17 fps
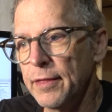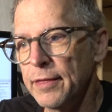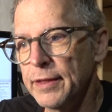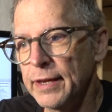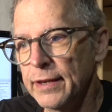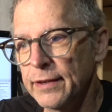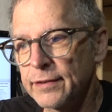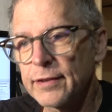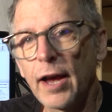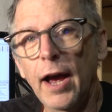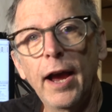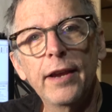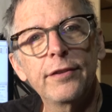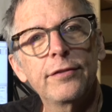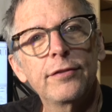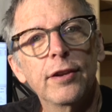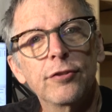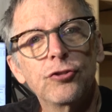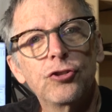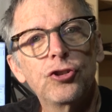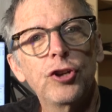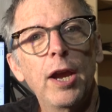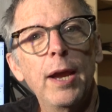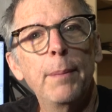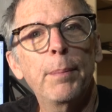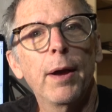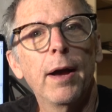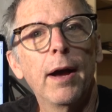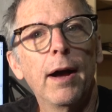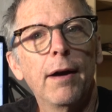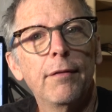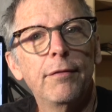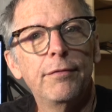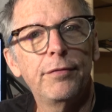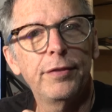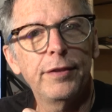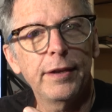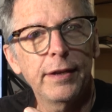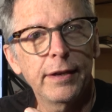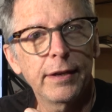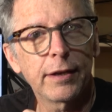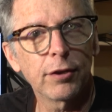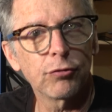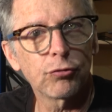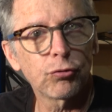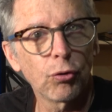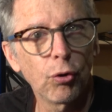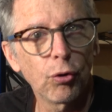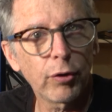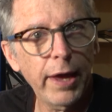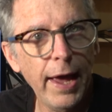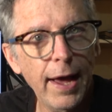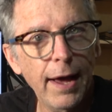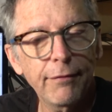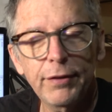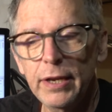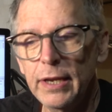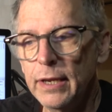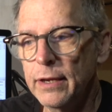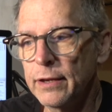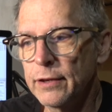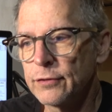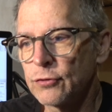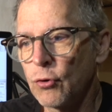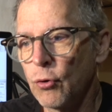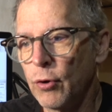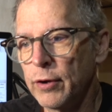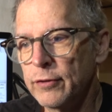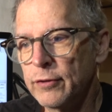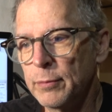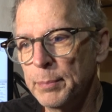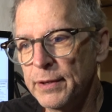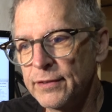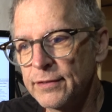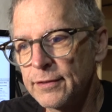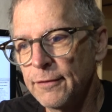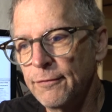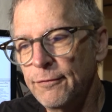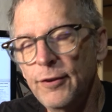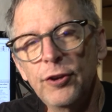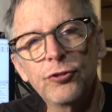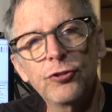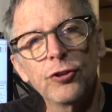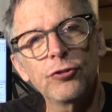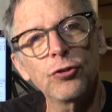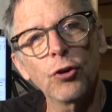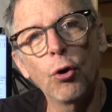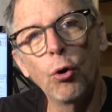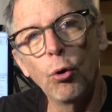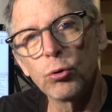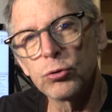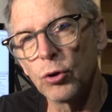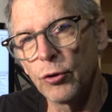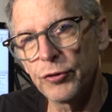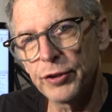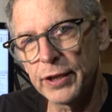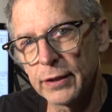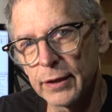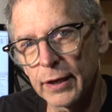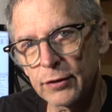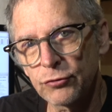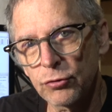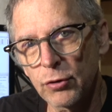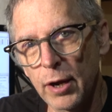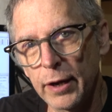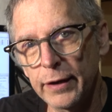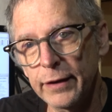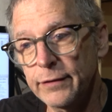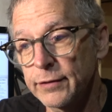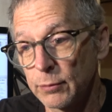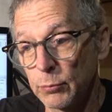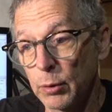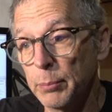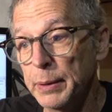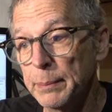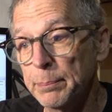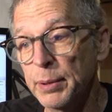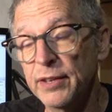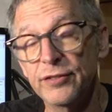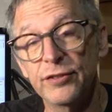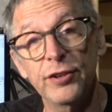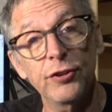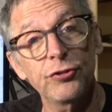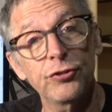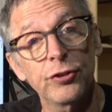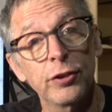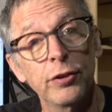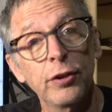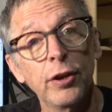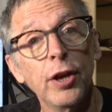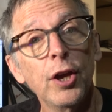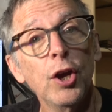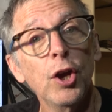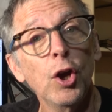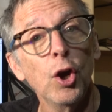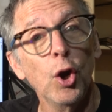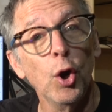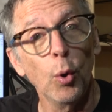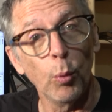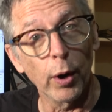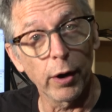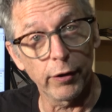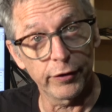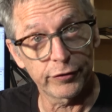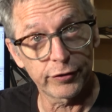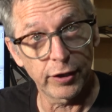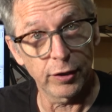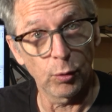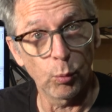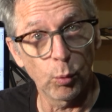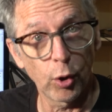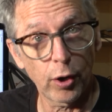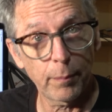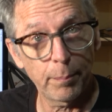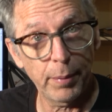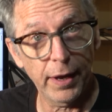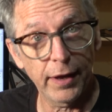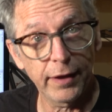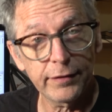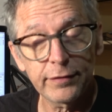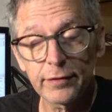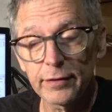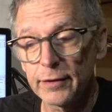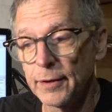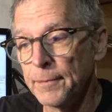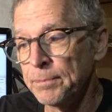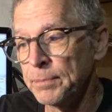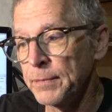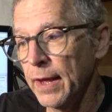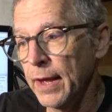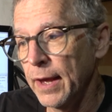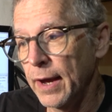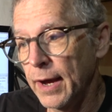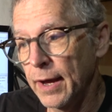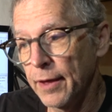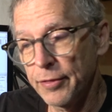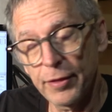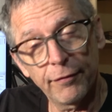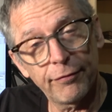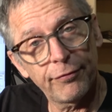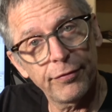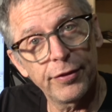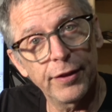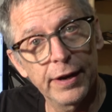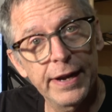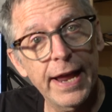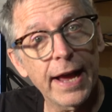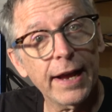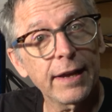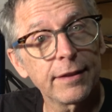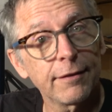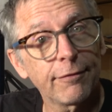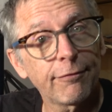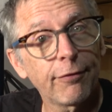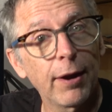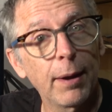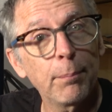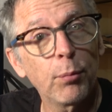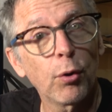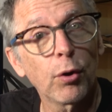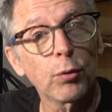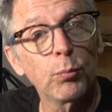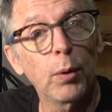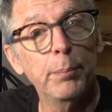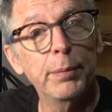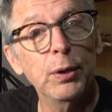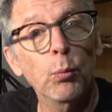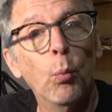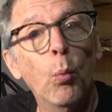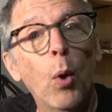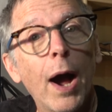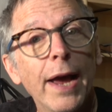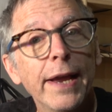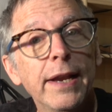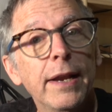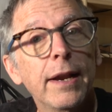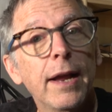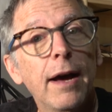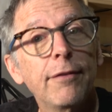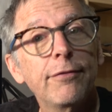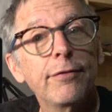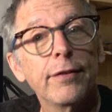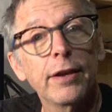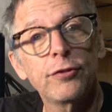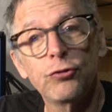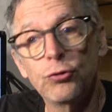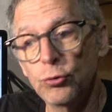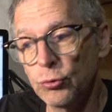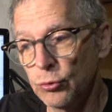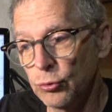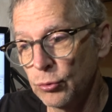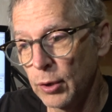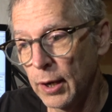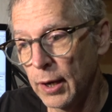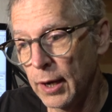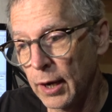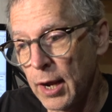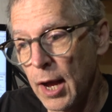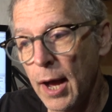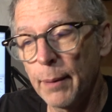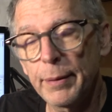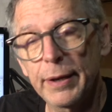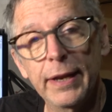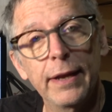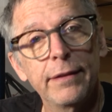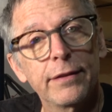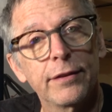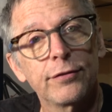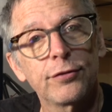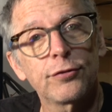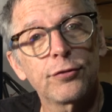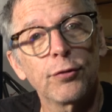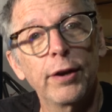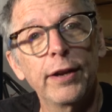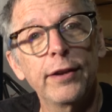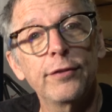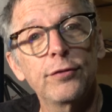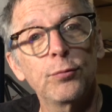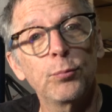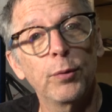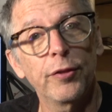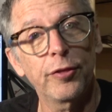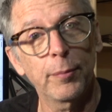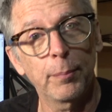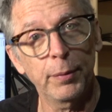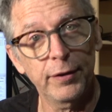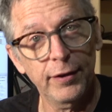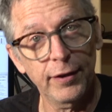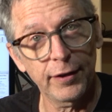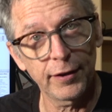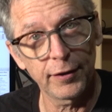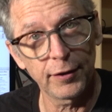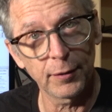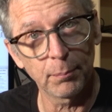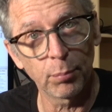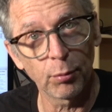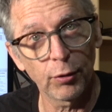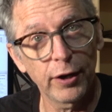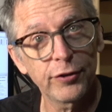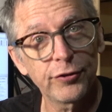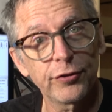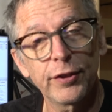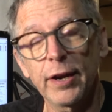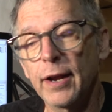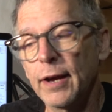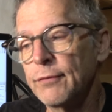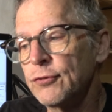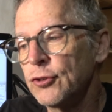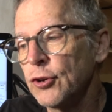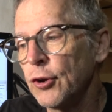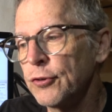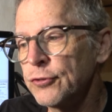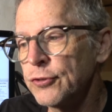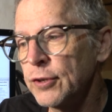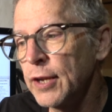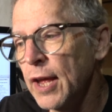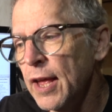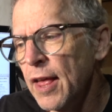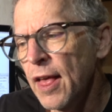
The size and shape of the control cavity is going to be sufficient to hold all the electronics and will be positioned where it's going to work best. Uh, the, the neck and the fretboard will be wide enough to uh, accommodate the strings with the particular bridge that I've chosen.